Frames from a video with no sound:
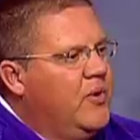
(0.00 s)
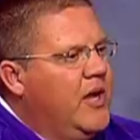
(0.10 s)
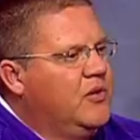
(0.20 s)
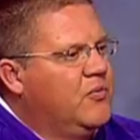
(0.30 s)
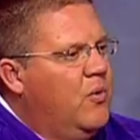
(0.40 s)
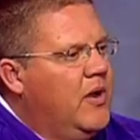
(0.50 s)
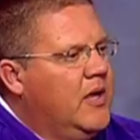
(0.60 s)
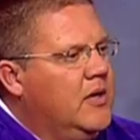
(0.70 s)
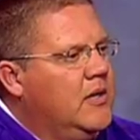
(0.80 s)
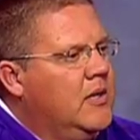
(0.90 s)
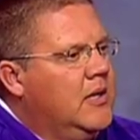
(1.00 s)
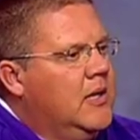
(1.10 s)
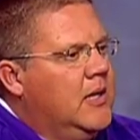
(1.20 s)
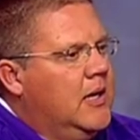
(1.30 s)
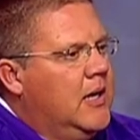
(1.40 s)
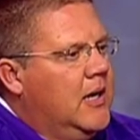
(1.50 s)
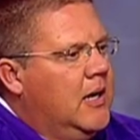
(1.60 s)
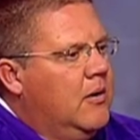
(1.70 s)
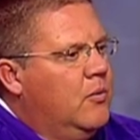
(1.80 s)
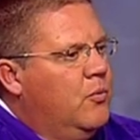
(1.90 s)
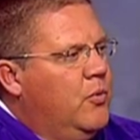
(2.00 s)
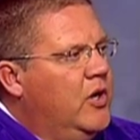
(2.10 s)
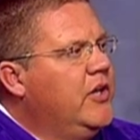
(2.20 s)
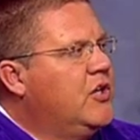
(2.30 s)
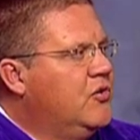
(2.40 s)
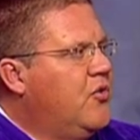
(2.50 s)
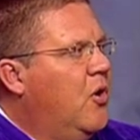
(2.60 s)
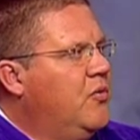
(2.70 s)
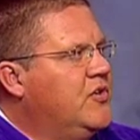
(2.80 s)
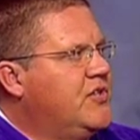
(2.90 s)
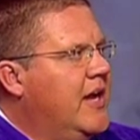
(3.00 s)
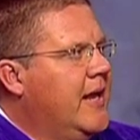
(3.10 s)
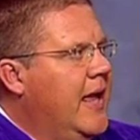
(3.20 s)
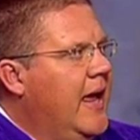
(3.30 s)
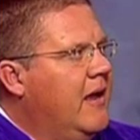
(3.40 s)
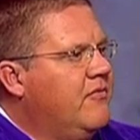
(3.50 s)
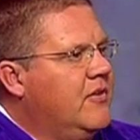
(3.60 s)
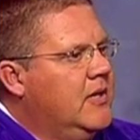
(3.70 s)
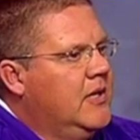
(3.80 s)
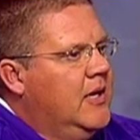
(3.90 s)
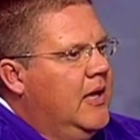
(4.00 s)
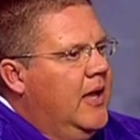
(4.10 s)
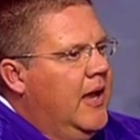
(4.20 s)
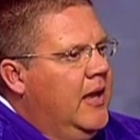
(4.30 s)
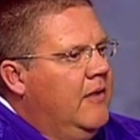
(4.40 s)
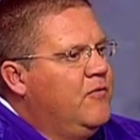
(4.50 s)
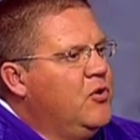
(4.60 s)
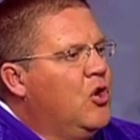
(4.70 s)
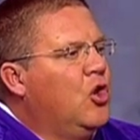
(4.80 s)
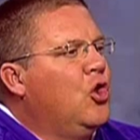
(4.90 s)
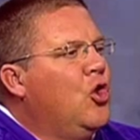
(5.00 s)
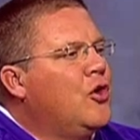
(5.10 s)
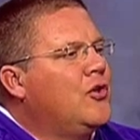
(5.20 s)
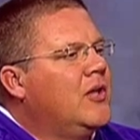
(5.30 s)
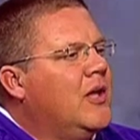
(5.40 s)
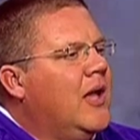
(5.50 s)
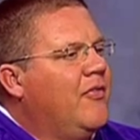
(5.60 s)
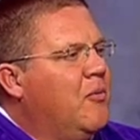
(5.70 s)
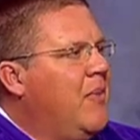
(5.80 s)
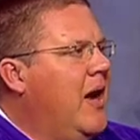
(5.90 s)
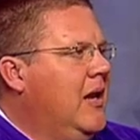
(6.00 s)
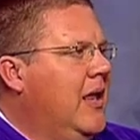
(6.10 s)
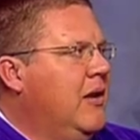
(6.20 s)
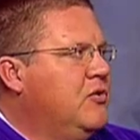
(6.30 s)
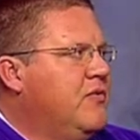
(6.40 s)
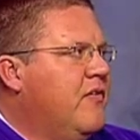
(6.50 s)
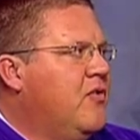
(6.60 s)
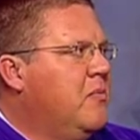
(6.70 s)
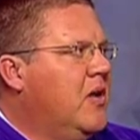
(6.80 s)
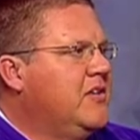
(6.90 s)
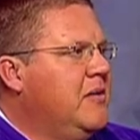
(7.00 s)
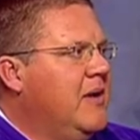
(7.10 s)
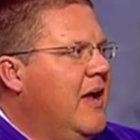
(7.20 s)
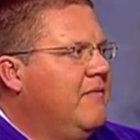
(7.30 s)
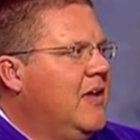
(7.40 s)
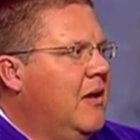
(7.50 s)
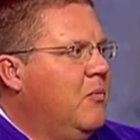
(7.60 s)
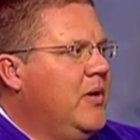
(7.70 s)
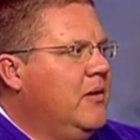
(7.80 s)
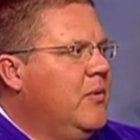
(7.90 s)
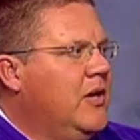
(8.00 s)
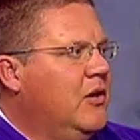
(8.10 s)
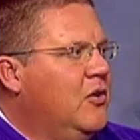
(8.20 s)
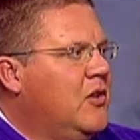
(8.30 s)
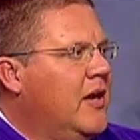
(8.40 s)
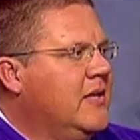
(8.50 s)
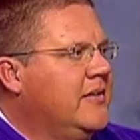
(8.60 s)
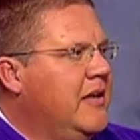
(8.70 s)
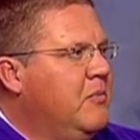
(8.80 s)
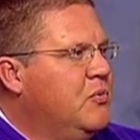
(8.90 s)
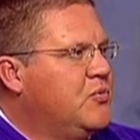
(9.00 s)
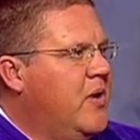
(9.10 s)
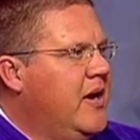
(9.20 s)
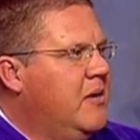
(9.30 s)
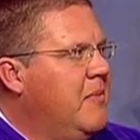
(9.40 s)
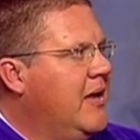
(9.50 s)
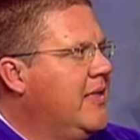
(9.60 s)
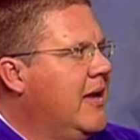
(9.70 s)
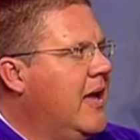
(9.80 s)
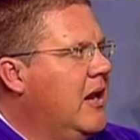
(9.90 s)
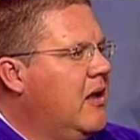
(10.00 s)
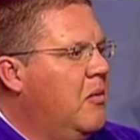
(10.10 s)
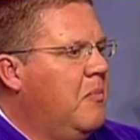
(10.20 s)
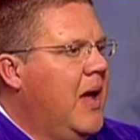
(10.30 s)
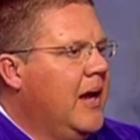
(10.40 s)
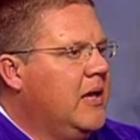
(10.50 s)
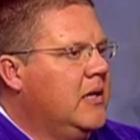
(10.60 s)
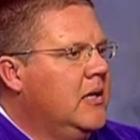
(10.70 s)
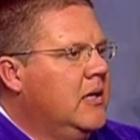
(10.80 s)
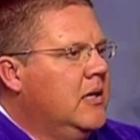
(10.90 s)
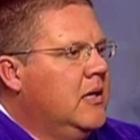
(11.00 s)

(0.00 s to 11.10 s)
28-20, and really controlled the second half. And if you'd have looked at the body language of our football team at halftime, we didn't look like a team that was ready to make that kind of comeback, and